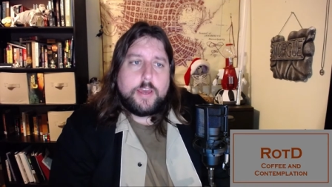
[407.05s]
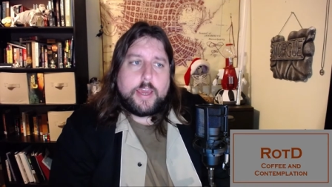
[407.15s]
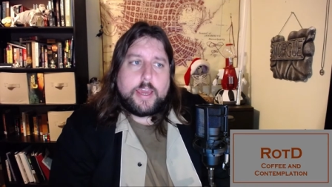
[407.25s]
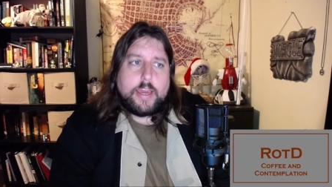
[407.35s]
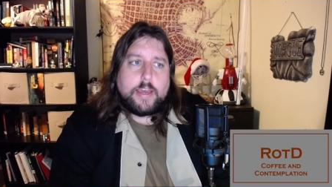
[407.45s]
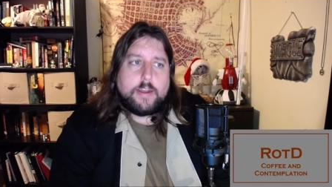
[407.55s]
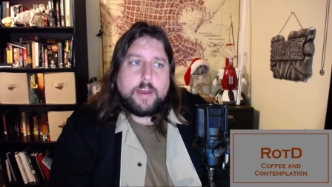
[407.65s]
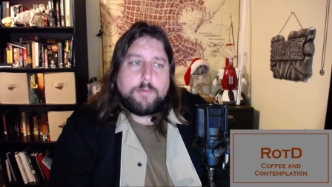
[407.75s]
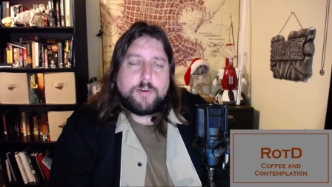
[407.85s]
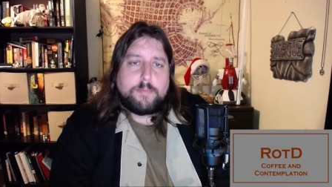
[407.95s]
and
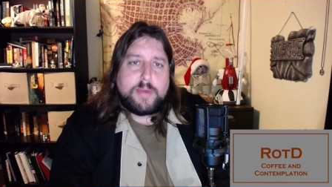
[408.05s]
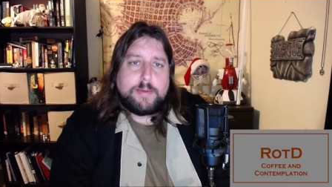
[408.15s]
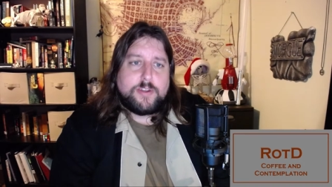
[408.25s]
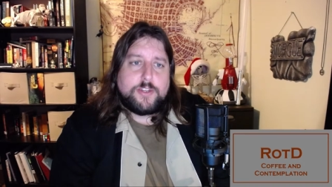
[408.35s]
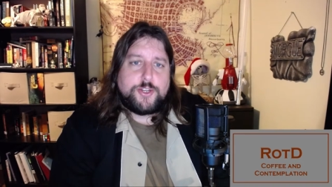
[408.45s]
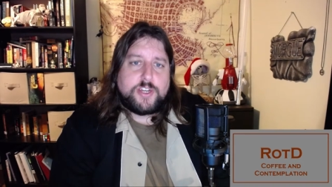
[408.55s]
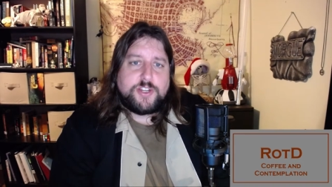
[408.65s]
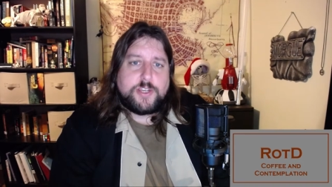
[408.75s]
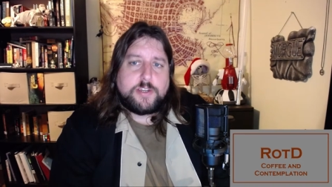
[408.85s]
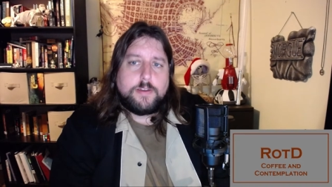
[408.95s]
I want to be able to
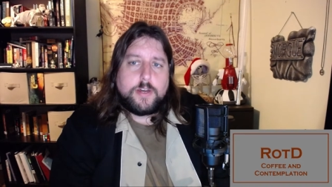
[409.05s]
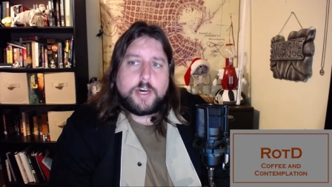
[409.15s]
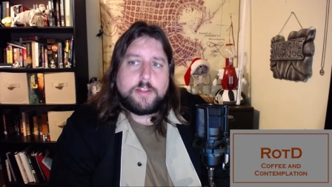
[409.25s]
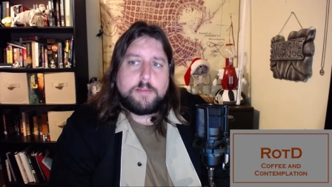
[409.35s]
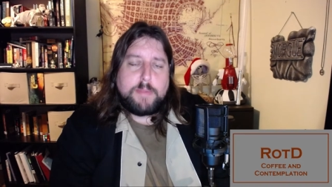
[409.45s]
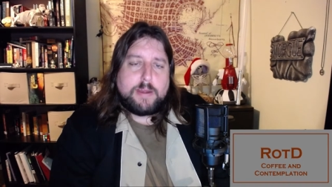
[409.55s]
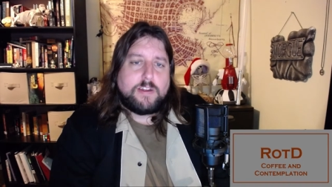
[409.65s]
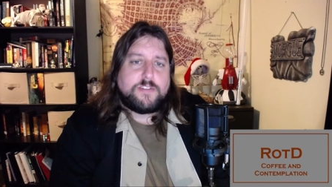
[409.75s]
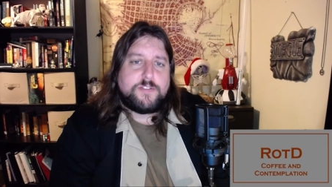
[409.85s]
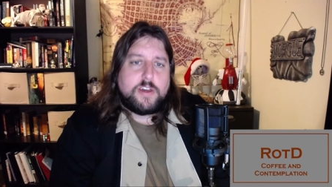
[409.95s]
judge it on the
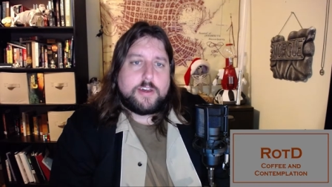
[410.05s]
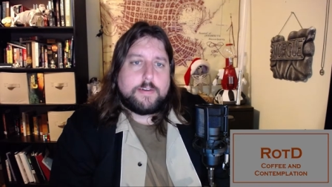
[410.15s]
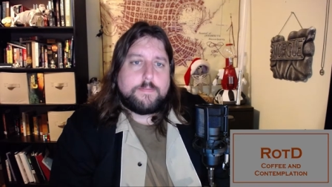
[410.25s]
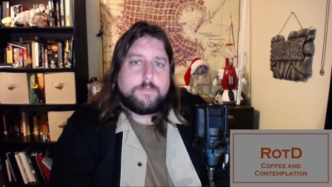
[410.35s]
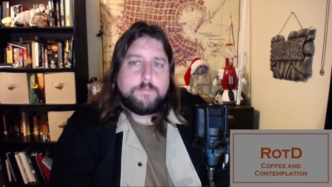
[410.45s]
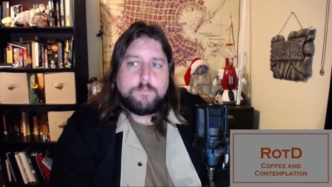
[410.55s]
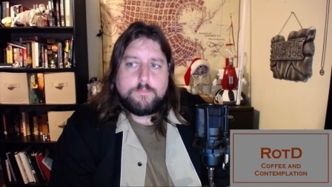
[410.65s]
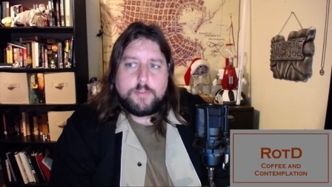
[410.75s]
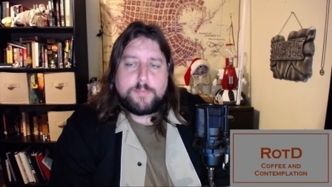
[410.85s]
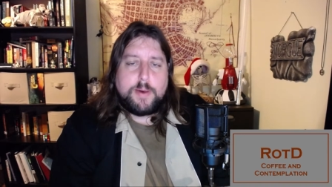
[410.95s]
merits of
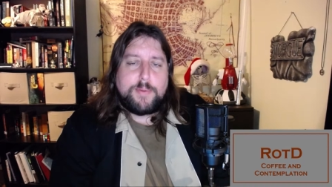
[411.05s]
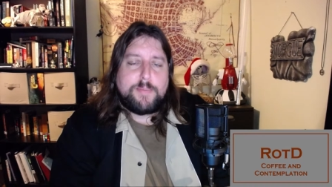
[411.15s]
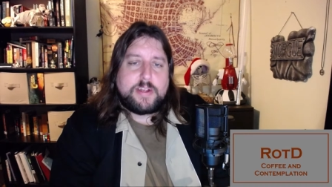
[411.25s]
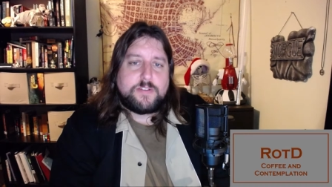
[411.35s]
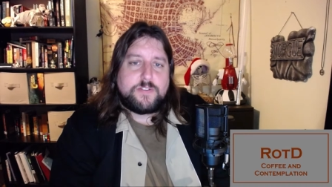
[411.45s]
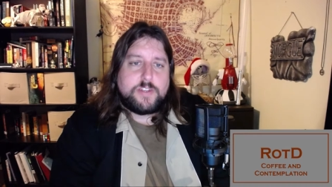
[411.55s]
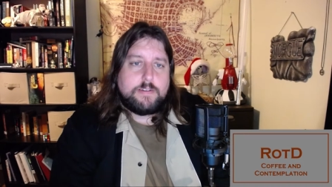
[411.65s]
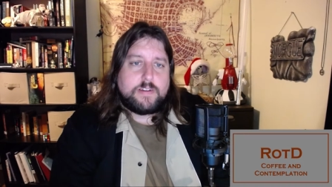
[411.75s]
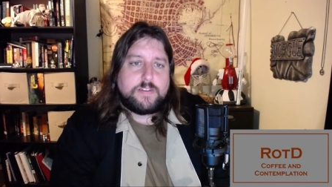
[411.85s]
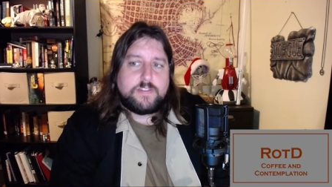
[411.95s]
the Puppet Master
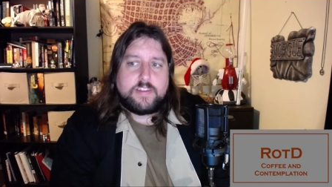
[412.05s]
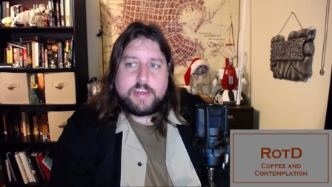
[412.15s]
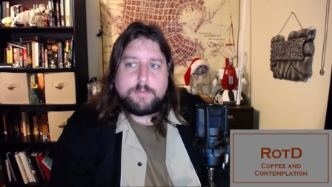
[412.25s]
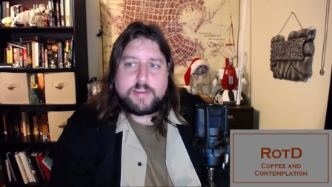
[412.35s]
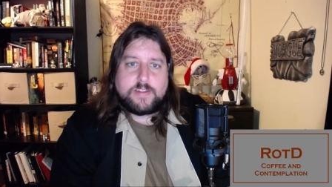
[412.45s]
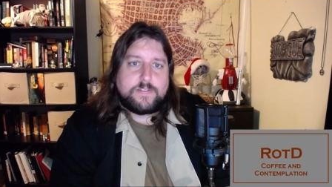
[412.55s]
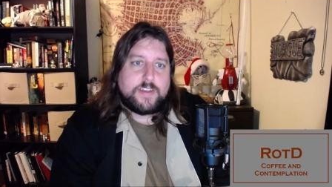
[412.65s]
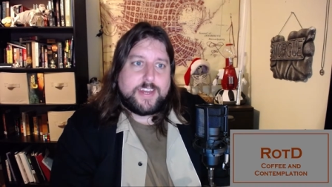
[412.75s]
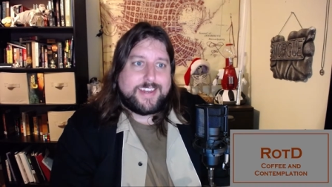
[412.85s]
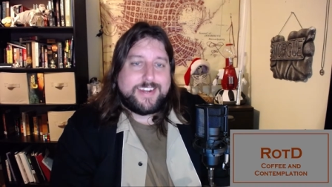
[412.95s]
series, then that
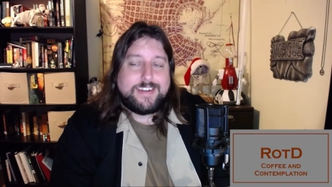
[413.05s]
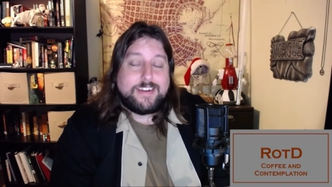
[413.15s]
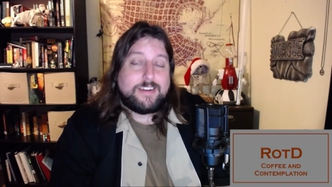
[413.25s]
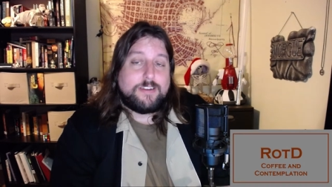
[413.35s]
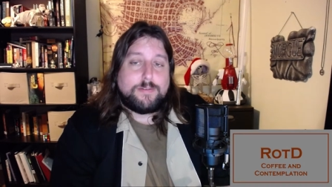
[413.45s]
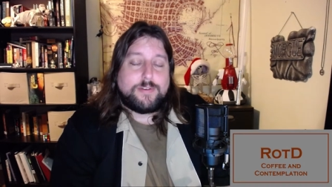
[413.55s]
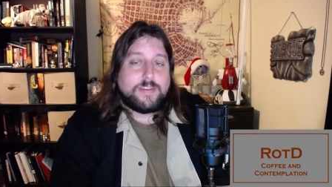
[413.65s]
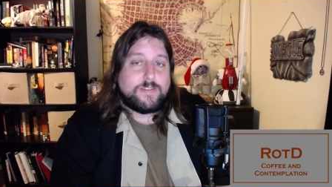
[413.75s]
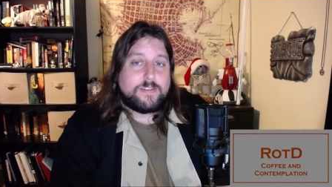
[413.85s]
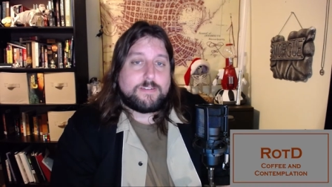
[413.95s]
means I kind of need to know what
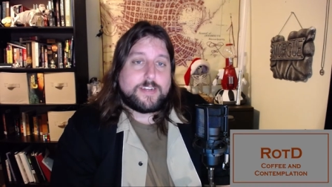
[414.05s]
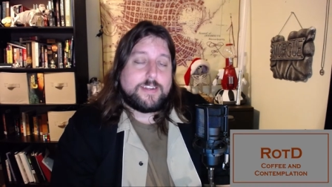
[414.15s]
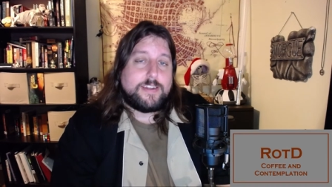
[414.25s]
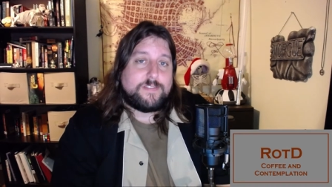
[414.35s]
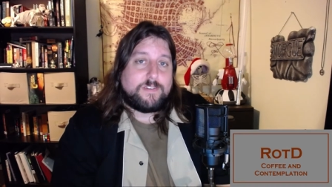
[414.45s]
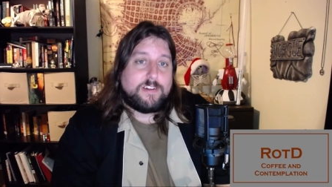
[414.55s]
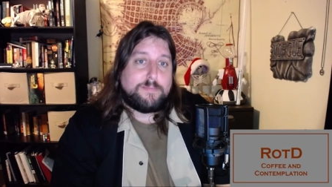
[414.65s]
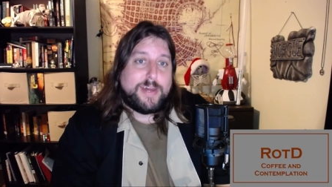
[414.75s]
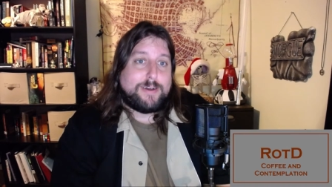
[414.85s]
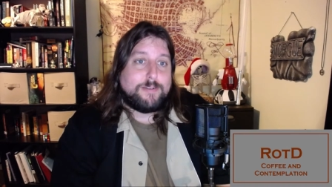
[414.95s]
these other entities are all
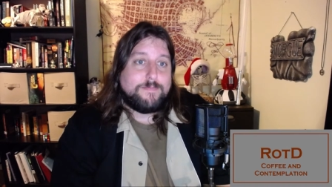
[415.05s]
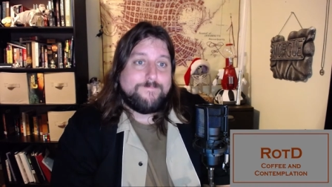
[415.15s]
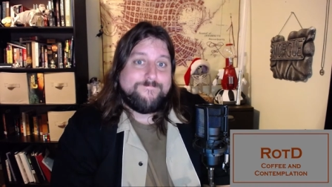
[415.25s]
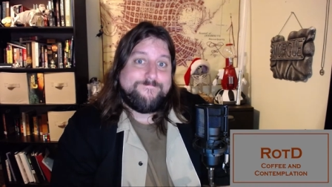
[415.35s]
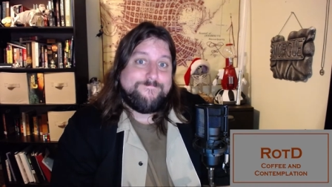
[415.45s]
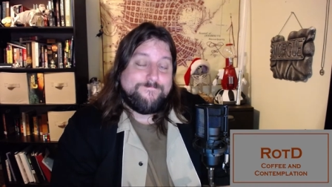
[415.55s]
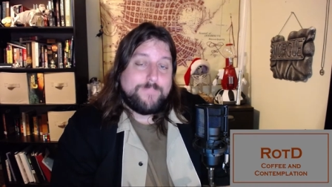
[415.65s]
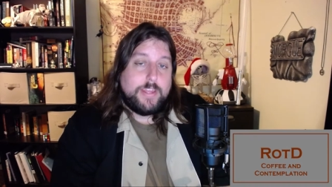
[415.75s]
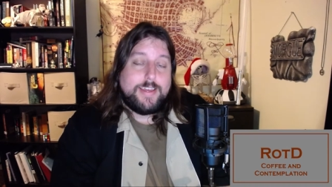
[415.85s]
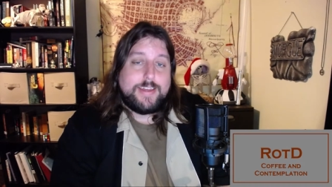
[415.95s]
about.
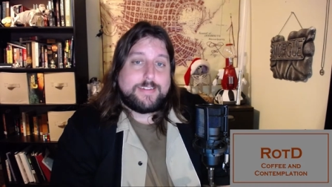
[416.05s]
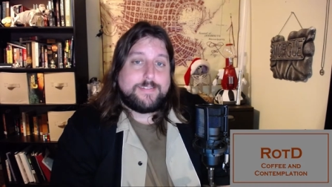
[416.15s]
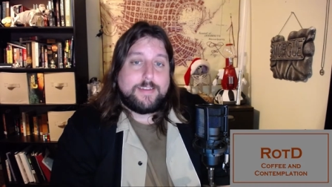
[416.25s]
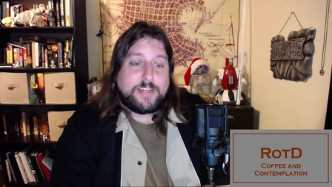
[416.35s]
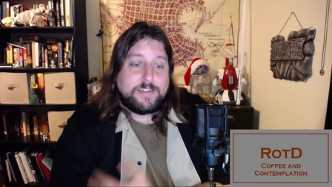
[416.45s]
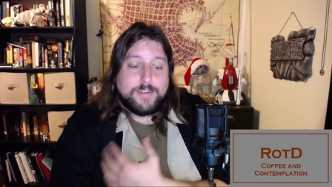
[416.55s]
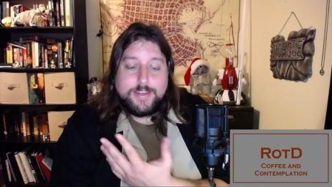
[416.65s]
That's, I mean...